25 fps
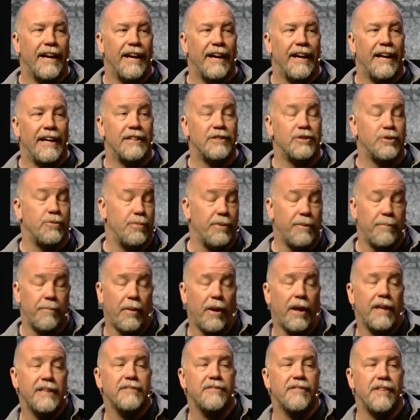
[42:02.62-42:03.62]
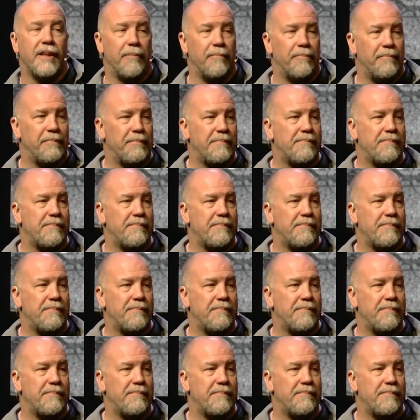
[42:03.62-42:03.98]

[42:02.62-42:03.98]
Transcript: And so we bless them.